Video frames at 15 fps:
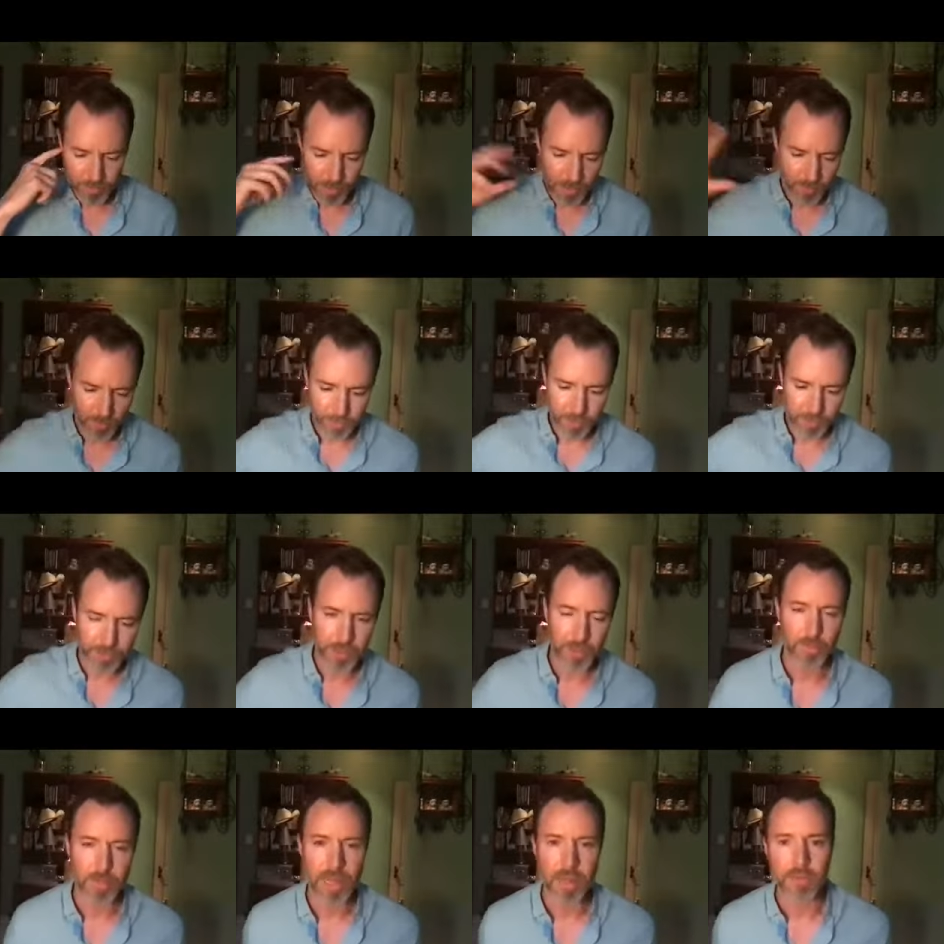a number of years ago,
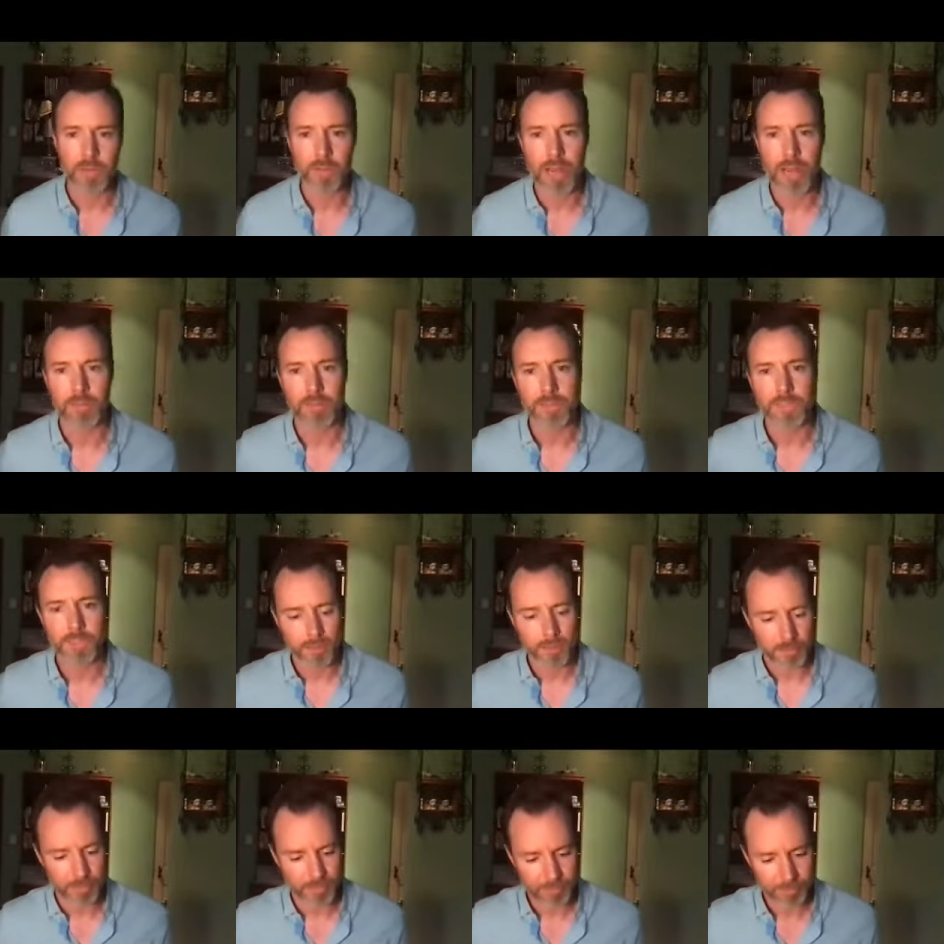back when travel was
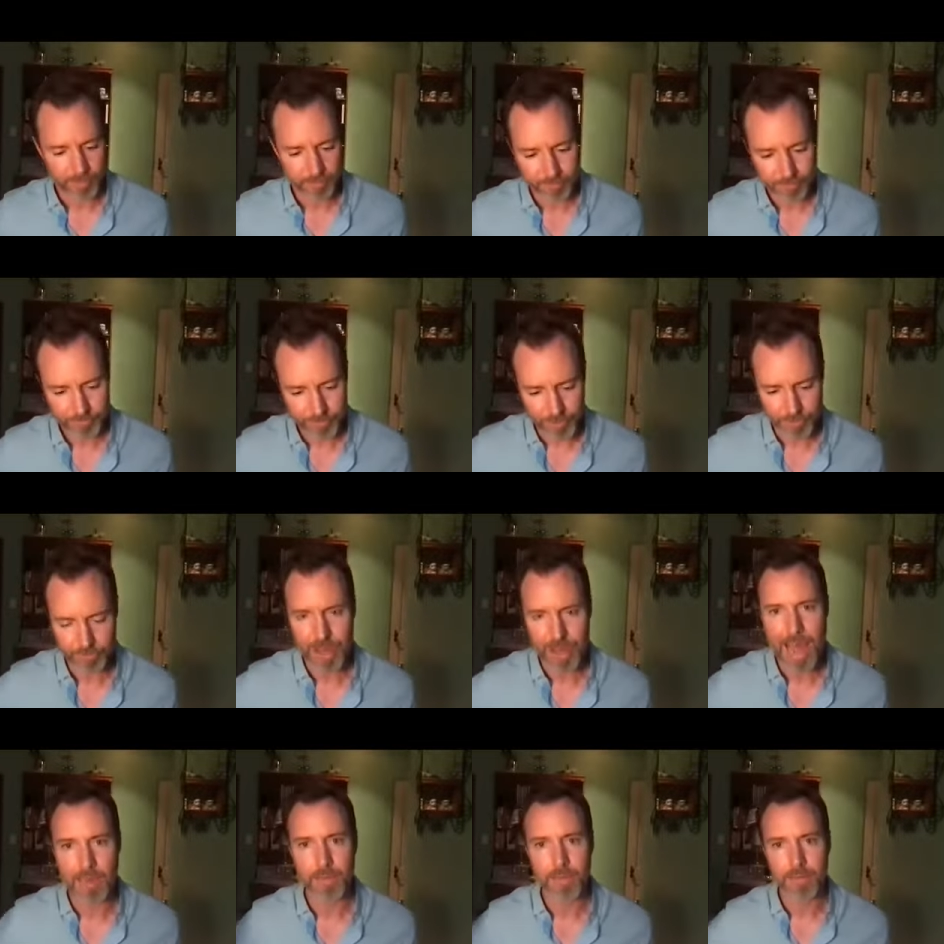still a, a, a
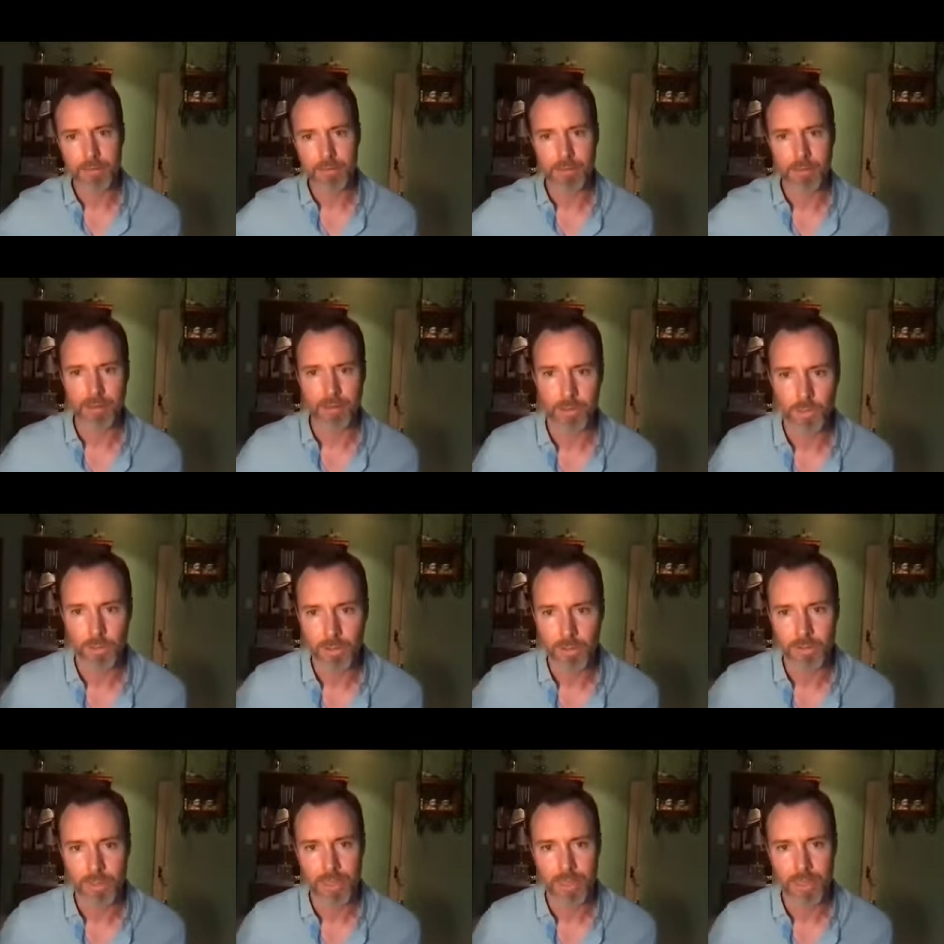fact in this world.